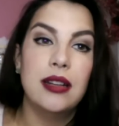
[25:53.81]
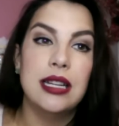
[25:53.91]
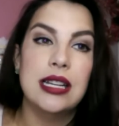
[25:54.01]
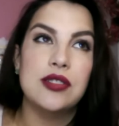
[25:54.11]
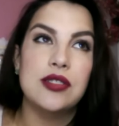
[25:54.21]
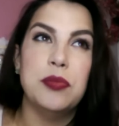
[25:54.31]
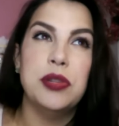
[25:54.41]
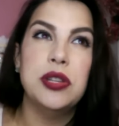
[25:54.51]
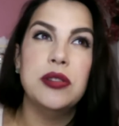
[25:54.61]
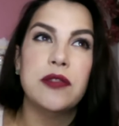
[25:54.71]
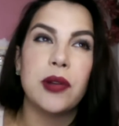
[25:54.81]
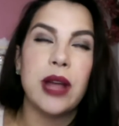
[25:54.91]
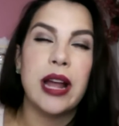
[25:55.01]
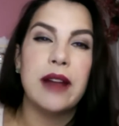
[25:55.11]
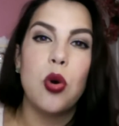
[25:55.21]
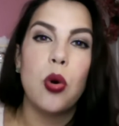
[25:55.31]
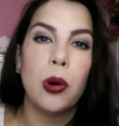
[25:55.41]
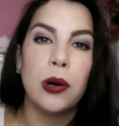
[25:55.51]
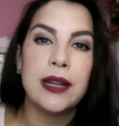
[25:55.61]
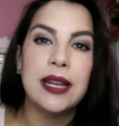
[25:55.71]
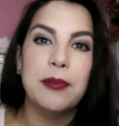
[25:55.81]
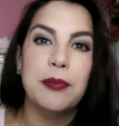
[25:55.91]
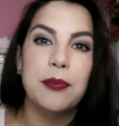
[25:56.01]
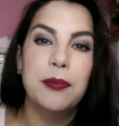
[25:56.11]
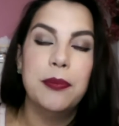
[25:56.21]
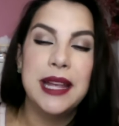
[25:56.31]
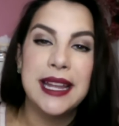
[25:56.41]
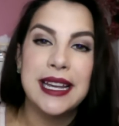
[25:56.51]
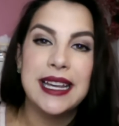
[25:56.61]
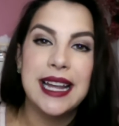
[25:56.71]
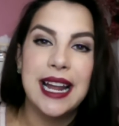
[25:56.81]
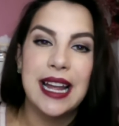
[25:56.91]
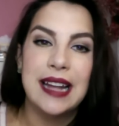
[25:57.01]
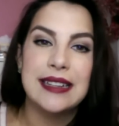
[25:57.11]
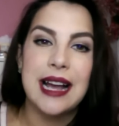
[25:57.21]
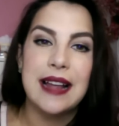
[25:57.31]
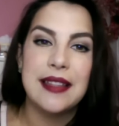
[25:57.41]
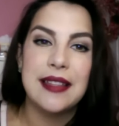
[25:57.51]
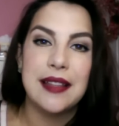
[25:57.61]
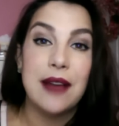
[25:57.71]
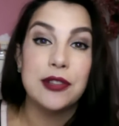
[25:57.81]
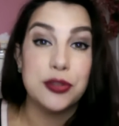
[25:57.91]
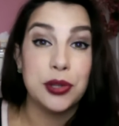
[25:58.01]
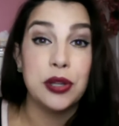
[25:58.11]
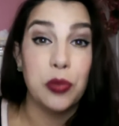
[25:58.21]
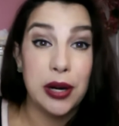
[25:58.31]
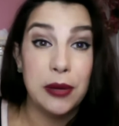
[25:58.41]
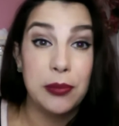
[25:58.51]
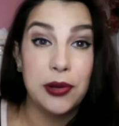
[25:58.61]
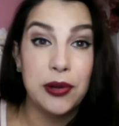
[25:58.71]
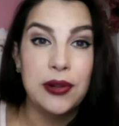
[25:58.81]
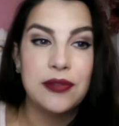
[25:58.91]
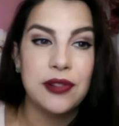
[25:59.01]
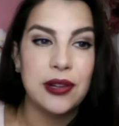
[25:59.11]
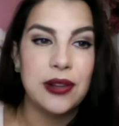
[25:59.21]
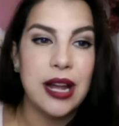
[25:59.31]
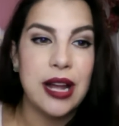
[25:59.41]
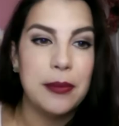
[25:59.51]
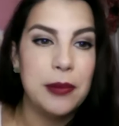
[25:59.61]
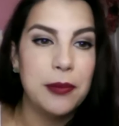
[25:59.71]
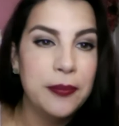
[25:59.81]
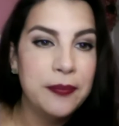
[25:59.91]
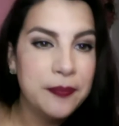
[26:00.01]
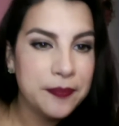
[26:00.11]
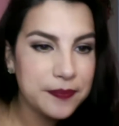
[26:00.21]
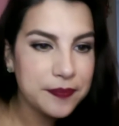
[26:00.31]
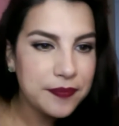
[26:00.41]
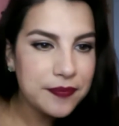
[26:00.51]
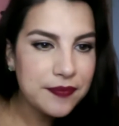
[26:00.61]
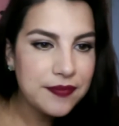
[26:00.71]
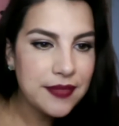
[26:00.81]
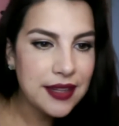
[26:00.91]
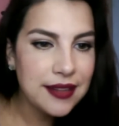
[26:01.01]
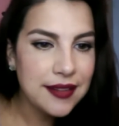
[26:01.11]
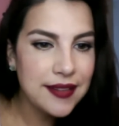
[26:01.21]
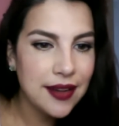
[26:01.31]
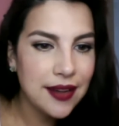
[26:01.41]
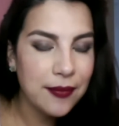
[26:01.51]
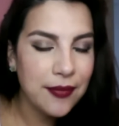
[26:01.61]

is a beautiful kind of corally pink, and I think that one's really wearable for a lot of people. So.